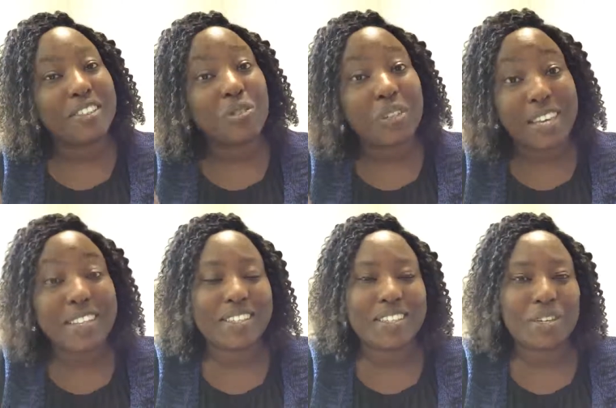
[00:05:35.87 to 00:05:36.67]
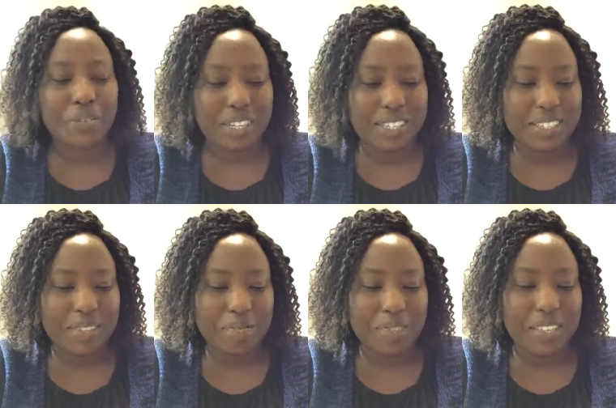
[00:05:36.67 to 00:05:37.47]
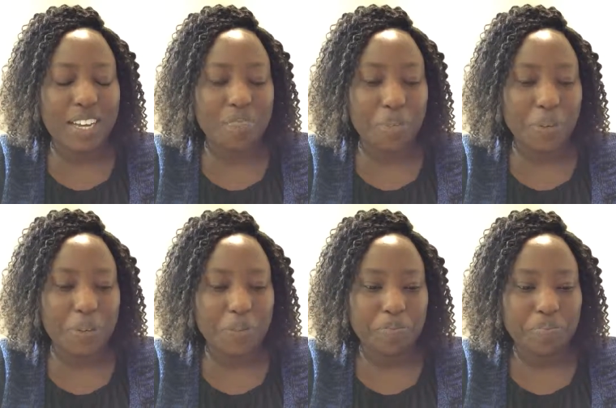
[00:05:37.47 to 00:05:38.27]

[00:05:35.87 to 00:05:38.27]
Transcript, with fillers: You get the secrets in that book.